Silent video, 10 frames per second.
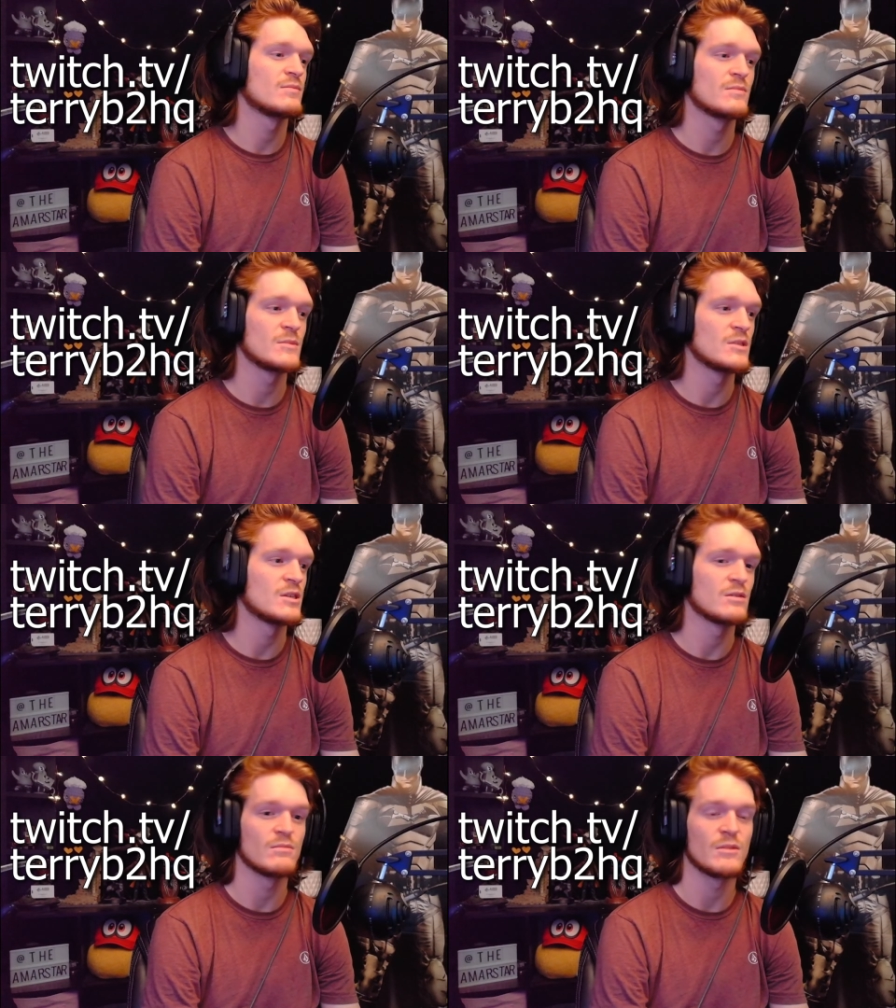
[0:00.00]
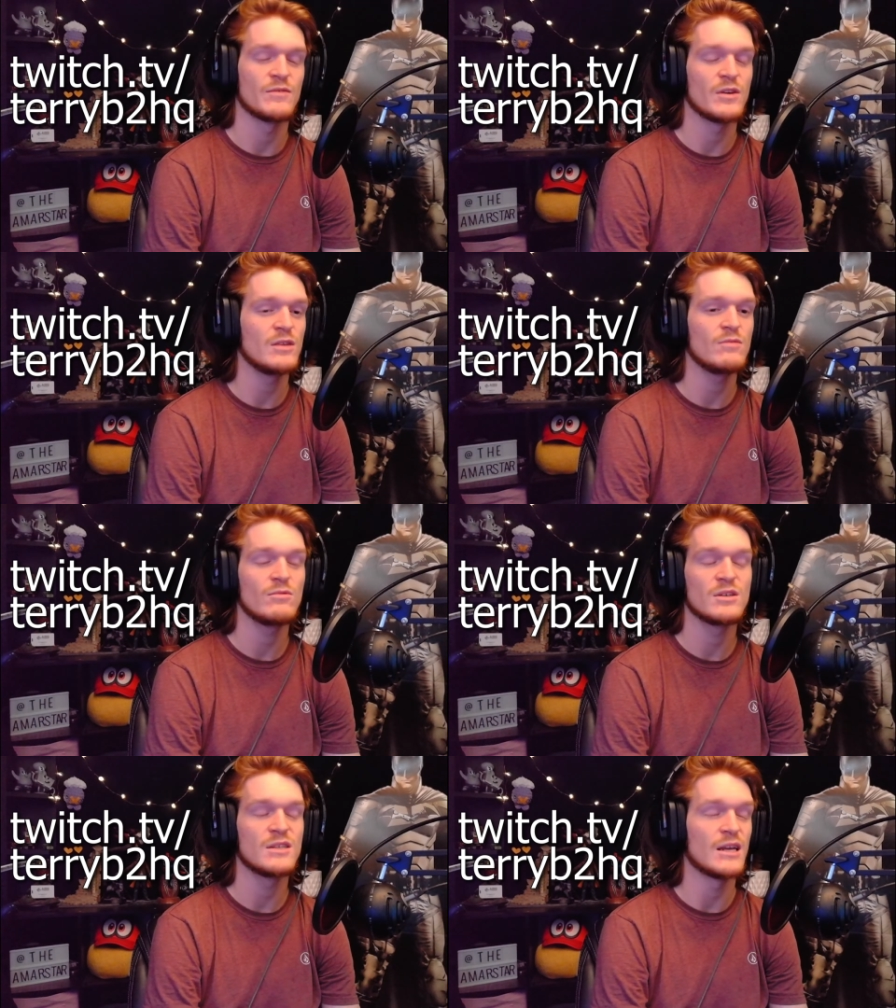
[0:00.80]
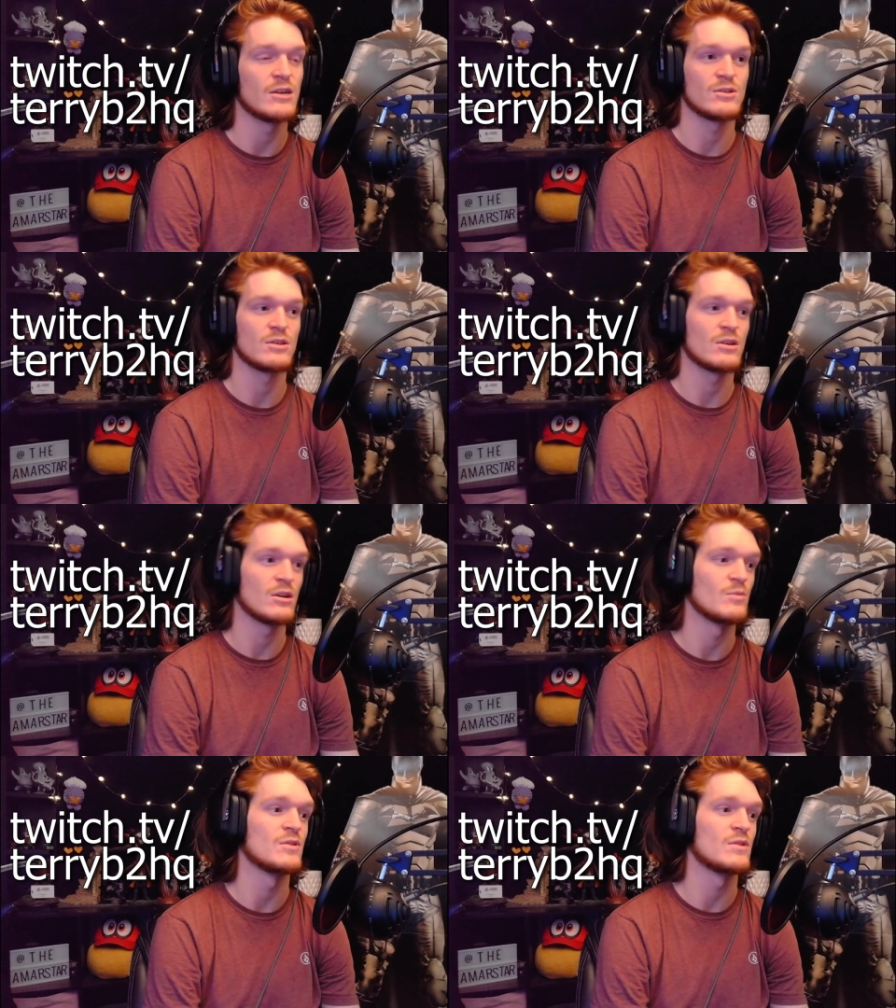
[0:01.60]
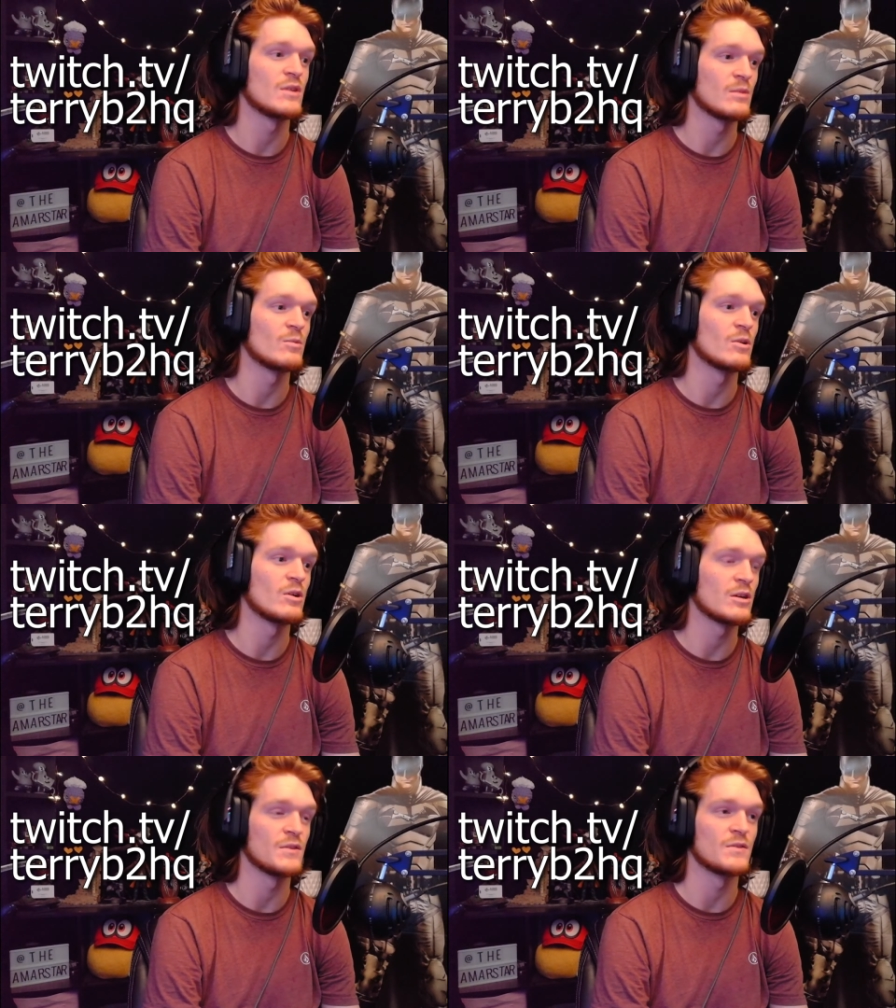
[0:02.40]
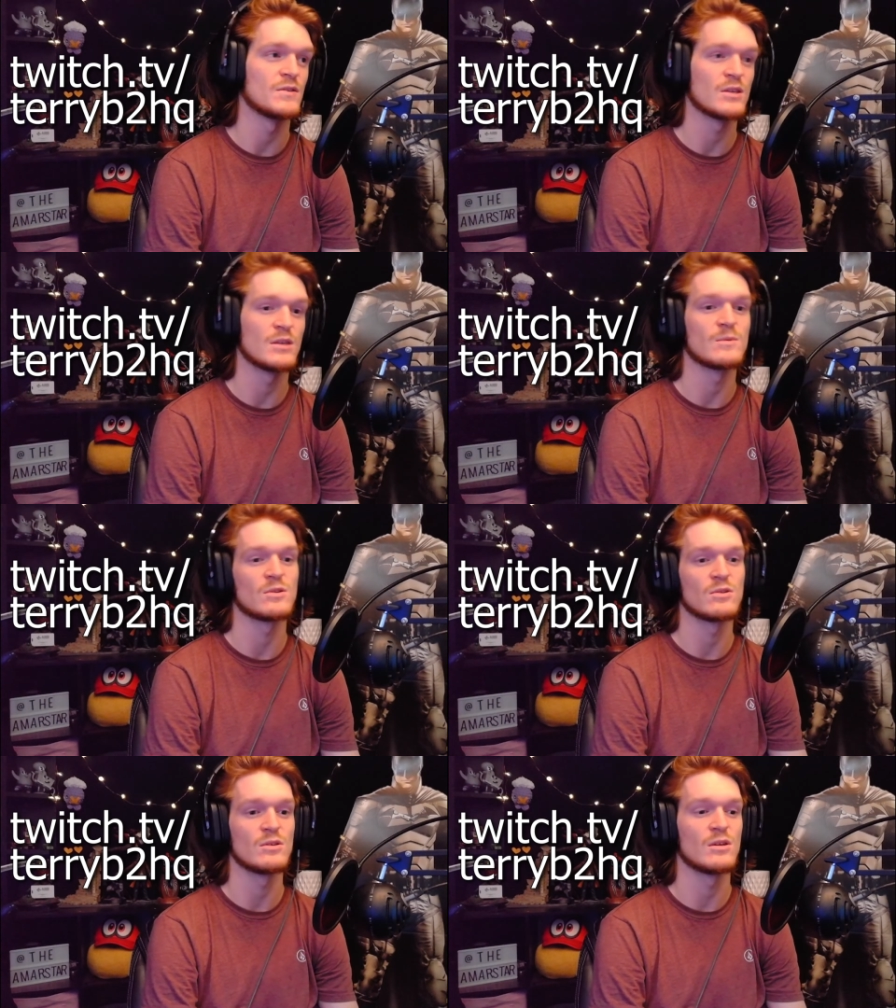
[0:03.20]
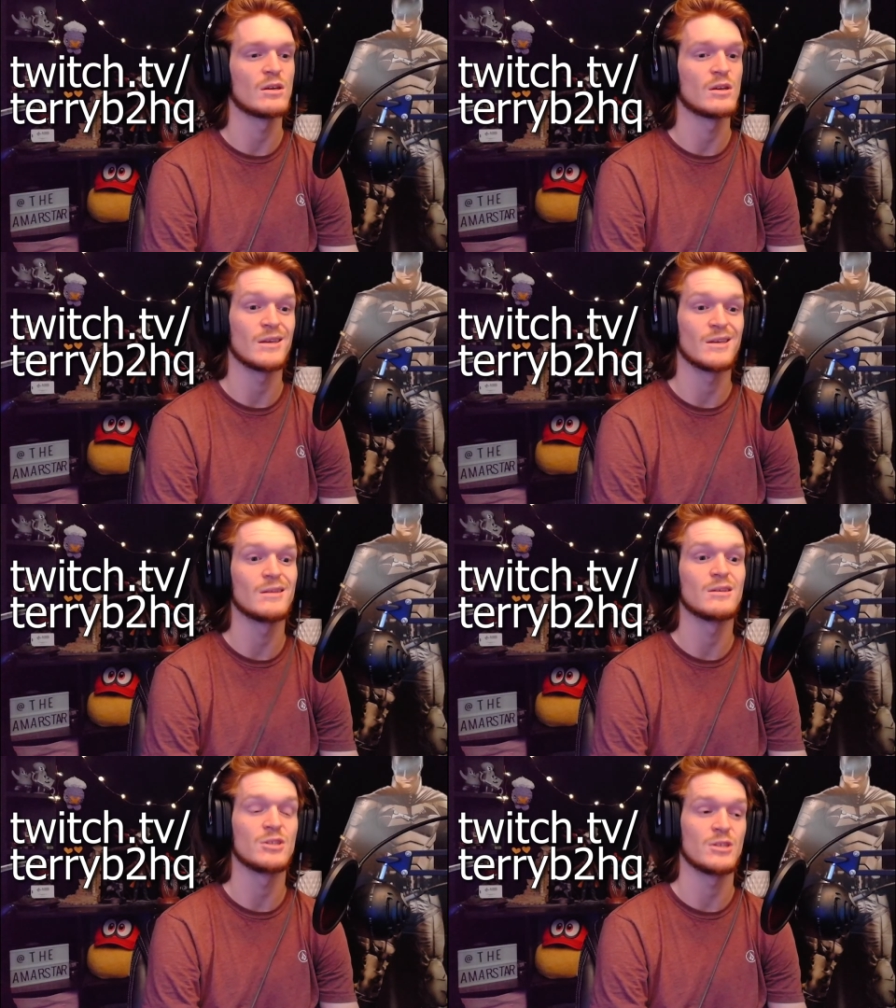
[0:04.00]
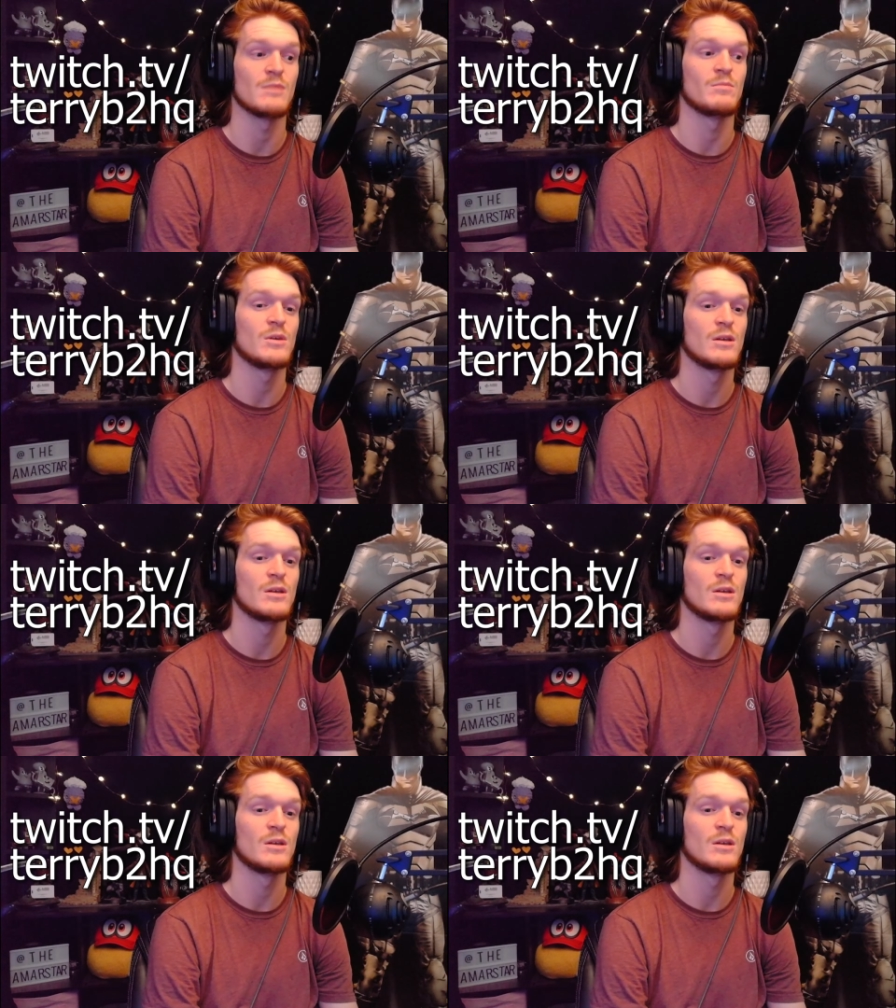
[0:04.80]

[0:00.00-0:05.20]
you know, if anyone dares to comment that I'm wrong and that this game is good and a hidden gem,